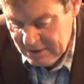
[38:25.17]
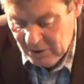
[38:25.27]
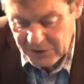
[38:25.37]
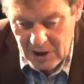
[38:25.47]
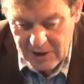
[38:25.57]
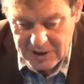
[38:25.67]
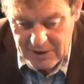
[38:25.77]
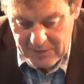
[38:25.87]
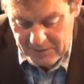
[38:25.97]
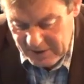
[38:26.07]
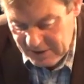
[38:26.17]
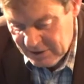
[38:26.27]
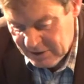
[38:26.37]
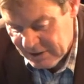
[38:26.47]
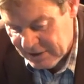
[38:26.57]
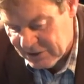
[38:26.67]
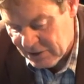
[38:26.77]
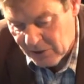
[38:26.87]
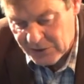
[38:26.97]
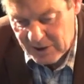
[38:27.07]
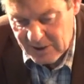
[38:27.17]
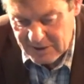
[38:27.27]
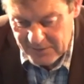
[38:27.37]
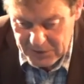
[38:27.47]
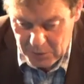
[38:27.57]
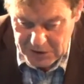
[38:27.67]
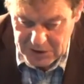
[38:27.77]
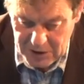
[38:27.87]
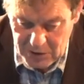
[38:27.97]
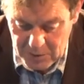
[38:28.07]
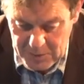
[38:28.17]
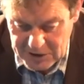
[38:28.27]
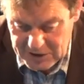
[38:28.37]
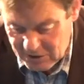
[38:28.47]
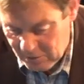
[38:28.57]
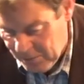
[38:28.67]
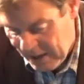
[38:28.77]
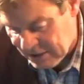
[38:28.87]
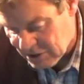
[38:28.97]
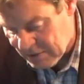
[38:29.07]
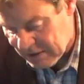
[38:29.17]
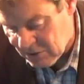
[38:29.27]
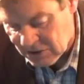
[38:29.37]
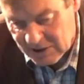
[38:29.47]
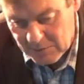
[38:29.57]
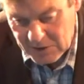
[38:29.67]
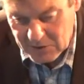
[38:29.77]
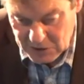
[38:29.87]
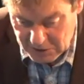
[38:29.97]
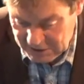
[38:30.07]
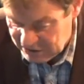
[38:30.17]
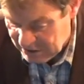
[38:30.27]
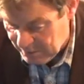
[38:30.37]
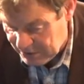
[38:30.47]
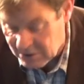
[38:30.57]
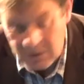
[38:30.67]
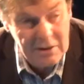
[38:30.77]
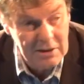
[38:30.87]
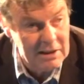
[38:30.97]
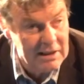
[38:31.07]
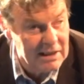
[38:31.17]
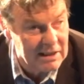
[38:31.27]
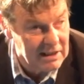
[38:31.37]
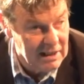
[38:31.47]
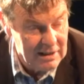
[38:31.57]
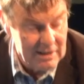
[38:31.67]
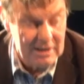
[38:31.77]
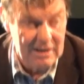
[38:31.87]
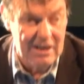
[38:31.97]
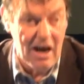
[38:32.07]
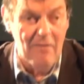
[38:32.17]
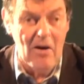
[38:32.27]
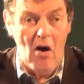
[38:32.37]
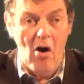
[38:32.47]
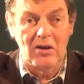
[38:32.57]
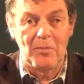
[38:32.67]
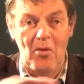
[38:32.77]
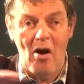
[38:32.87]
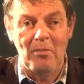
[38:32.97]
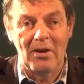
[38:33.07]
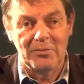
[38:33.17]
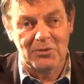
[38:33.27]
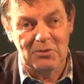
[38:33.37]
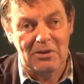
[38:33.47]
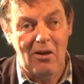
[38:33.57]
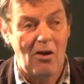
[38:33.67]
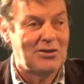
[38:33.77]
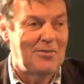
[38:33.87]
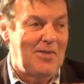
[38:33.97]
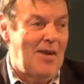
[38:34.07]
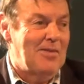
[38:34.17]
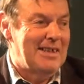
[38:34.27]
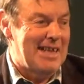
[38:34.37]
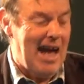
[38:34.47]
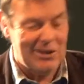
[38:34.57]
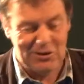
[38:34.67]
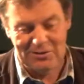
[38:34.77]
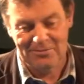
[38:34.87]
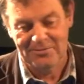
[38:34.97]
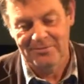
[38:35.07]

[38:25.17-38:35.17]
It's alternative, and it's an alternative to which the European Central Bank has increasingly been resorted simply to cover all the problems with lots of lovely cash.